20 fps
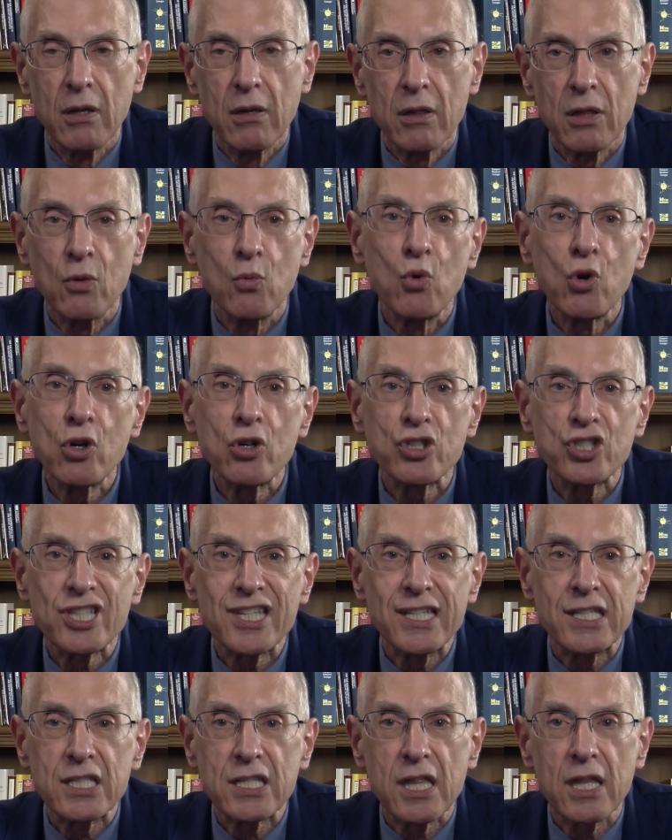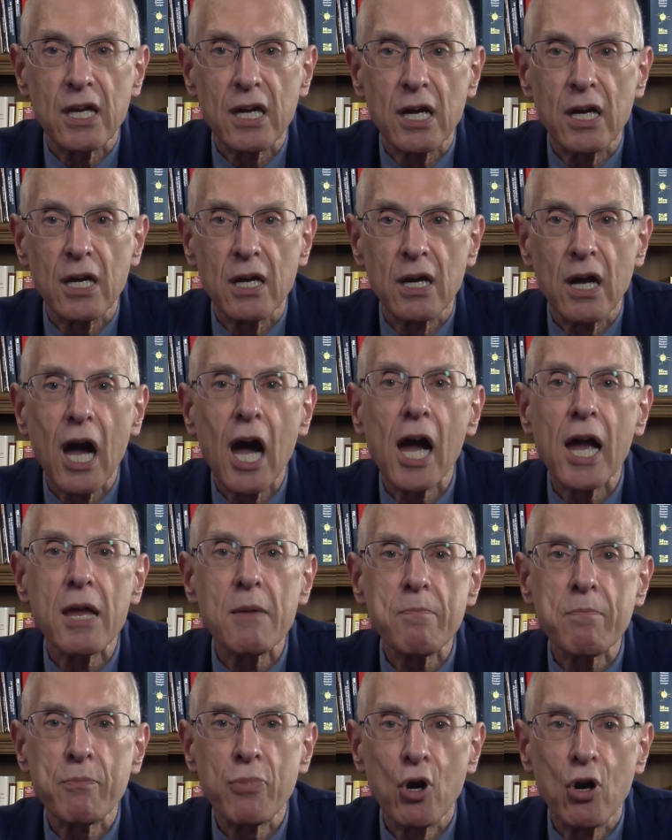The worst is the
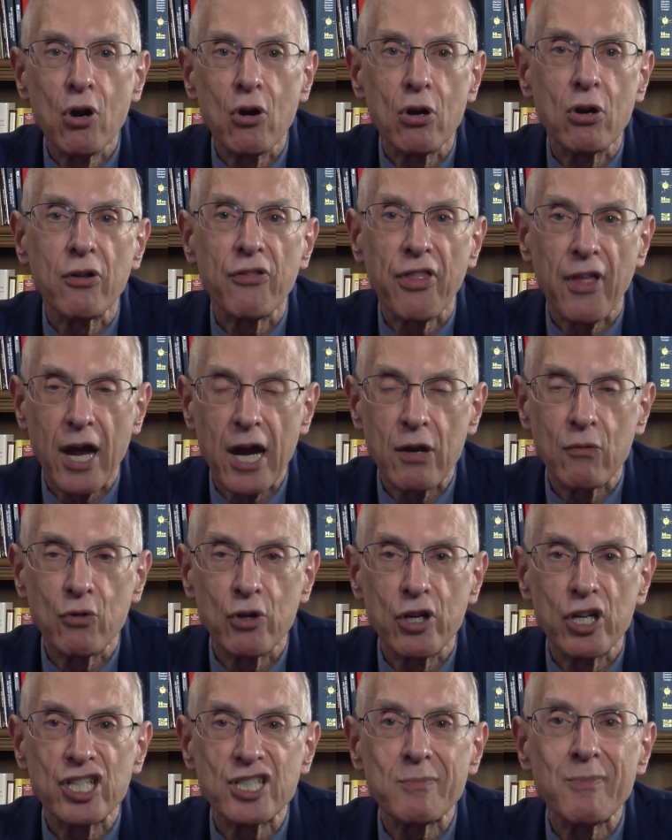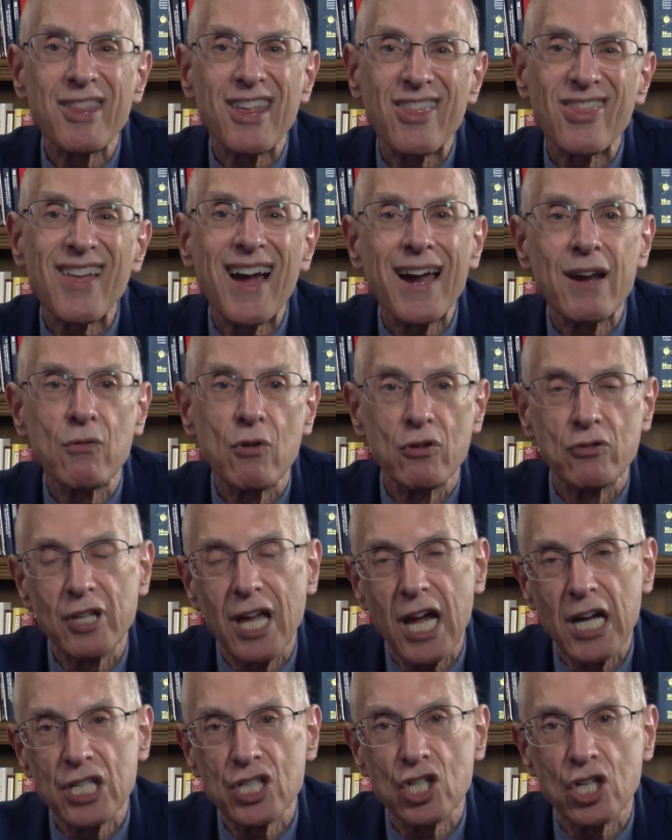hyperthyroidism, the
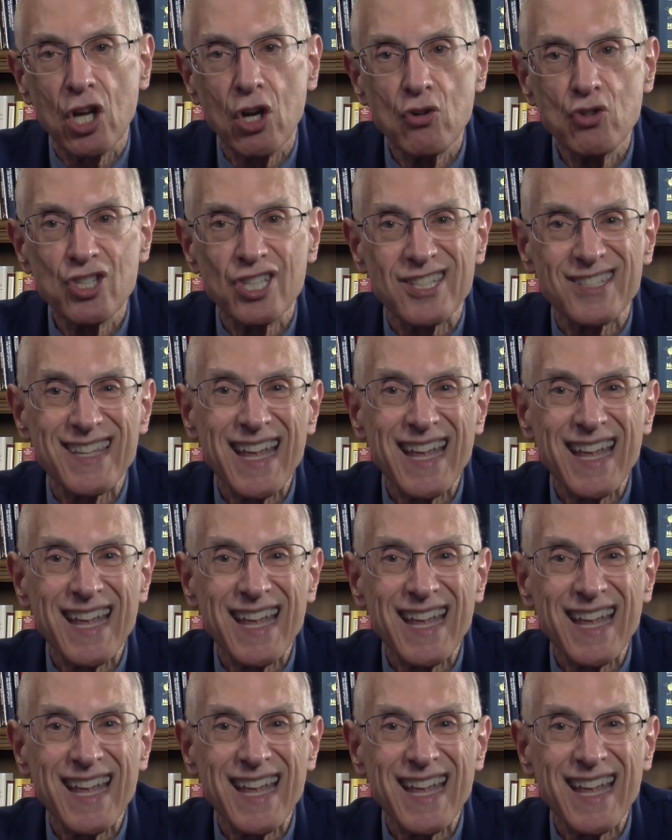thyrotoxicosis.